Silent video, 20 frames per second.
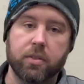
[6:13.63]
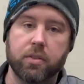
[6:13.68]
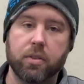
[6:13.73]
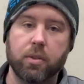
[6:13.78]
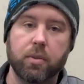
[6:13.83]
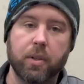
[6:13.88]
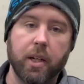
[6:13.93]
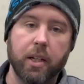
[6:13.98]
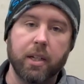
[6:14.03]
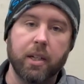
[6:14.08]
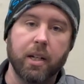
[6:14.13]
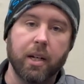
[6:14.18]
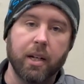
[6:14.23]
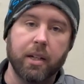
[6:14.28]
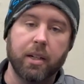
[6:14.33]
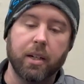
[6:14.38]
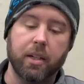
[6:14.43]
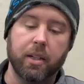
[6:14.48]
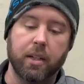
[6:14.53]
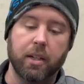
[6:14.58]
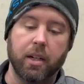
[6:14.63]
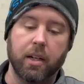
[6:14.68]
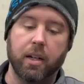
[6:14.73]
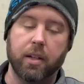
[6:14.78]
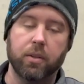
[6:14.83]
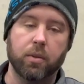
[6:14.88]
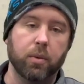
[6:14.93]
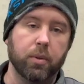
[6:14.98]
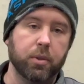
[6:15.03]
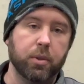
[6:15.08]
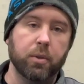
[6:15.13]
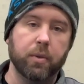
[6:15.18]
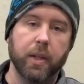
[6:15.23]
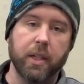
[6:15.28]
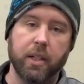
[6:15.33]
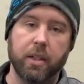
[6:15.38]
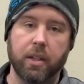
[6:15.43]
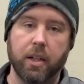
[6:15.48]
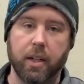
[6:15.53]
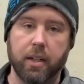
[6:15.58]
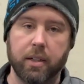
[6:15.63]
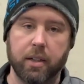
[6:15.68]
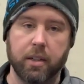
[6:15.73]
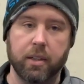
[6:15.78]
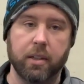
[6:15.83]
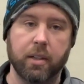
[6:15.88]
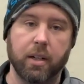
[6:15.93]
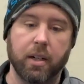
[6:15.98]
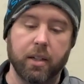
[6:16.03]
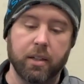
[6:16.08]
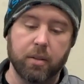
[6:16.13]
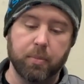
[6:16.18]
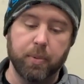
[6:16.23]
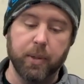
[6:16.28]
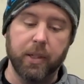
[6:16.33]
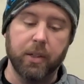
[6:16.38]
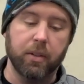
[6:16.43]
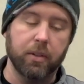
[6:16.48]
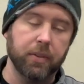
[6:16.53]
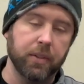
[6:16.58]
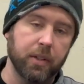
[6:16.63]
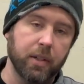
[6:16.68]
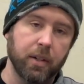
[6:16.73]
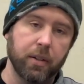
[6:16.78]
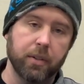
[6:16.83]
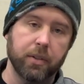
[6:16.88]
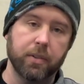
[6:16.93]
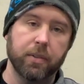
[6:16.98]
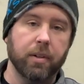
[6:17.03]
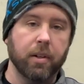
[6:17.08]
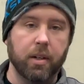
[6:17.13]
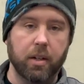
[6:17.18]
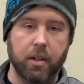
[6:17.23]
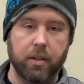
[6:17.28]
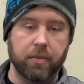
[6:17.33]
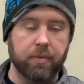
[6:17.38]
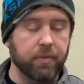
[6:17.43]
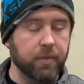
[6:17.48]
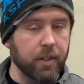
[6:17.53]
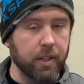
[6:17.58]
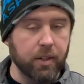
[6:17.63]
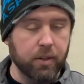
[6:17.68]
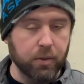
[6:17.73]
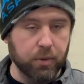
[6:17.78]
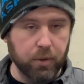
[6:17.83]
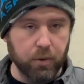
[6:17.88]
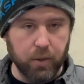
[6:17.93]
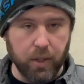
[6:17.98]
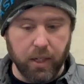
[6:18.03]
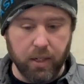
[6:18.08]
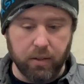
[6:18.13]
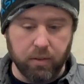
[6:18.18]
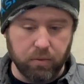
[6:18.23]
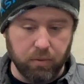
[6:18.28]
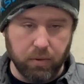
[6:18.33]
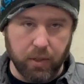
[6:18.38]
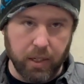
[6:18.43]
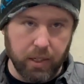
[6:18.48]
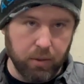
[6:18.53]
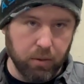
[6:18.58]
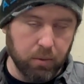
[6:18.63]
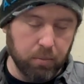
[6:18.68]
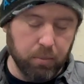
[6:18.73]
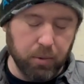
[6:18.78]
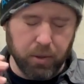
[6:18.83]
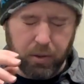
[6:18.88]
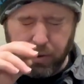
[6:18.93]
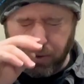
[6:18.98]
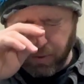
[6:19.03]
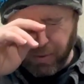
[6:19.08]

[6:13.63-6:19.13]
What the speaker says: $299.99 or $289.99 depending on the color of vehicle you get, red or blue.